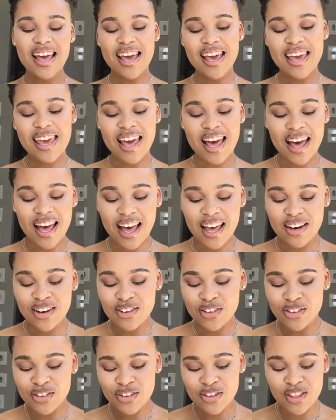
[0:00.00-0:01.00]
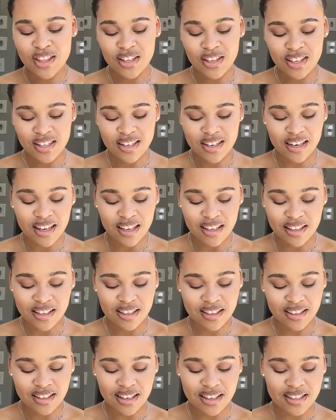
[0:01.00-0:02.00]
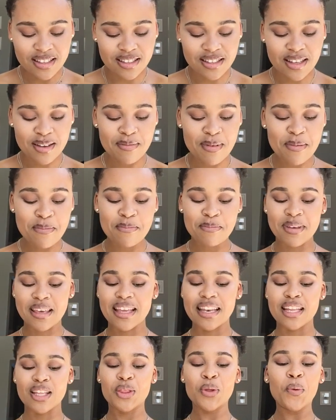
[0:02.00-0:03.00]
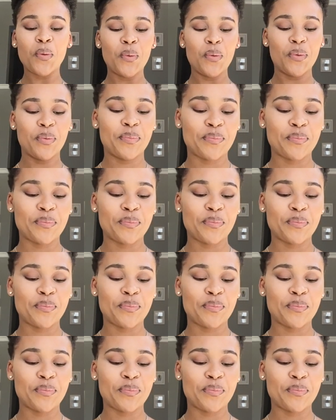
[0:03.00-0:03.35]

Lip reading: Yeah, I don't do that. Because I'm barely do.